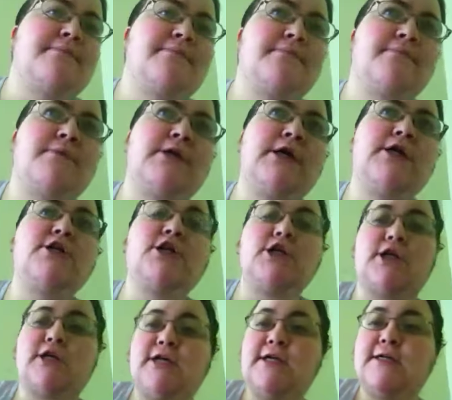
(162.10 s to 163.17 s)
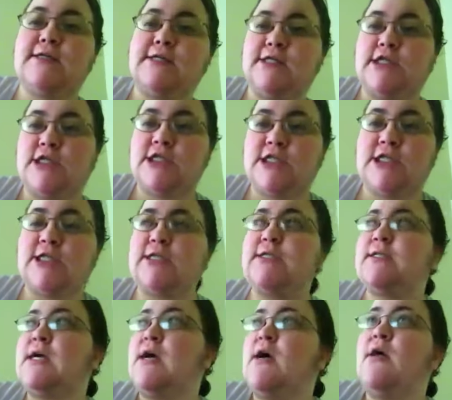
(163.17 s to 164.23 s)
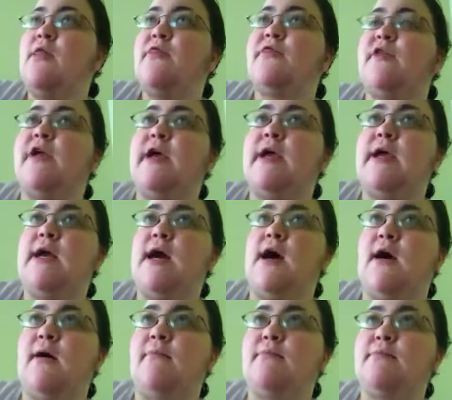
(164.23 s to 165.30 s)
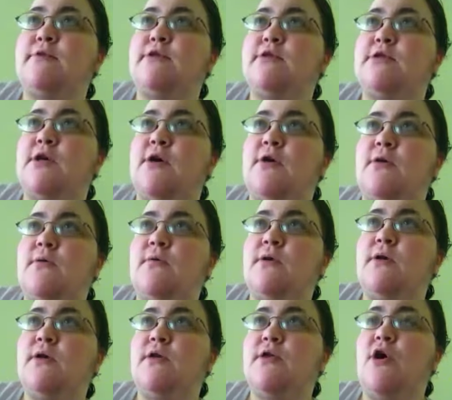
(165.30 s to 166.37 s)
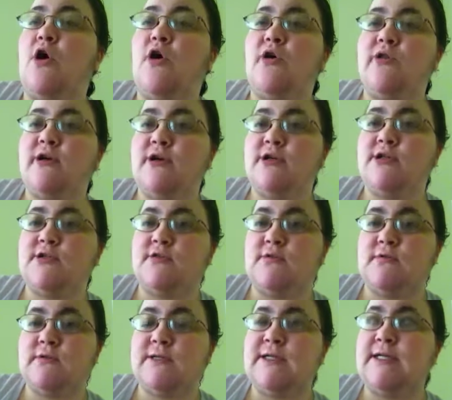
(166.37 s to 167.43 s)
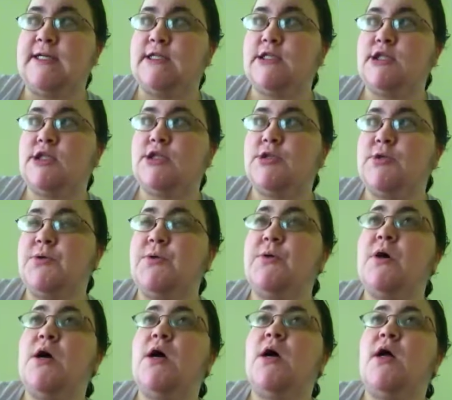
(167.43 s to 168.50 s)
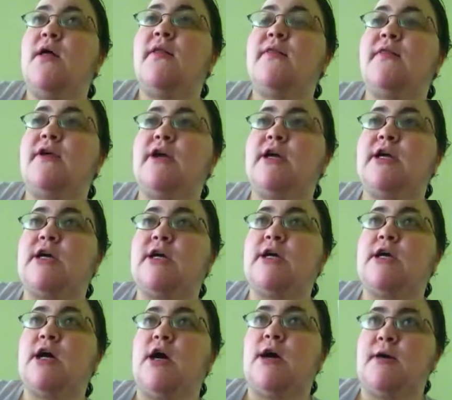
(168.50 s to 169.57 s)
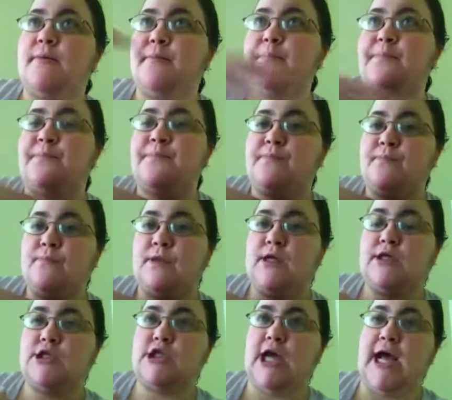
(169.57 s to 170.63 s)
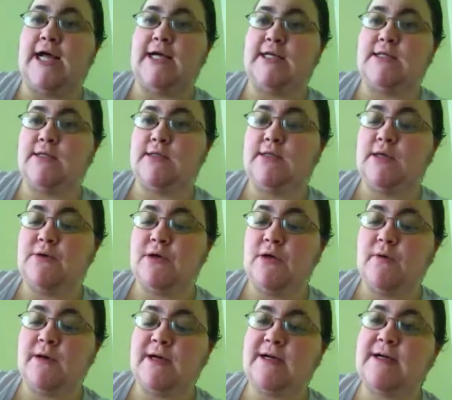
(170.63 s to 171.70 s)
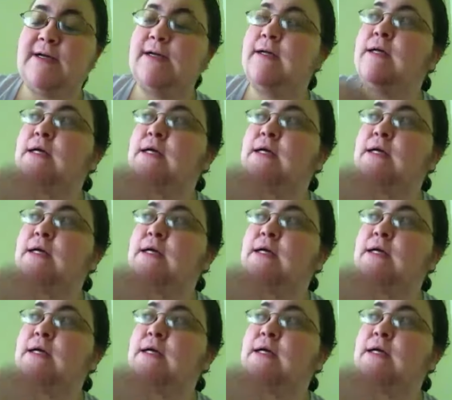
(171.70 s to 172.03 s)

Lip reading: Because her and her sisters, they sewed all their jewelry into their jackets that they were wearing.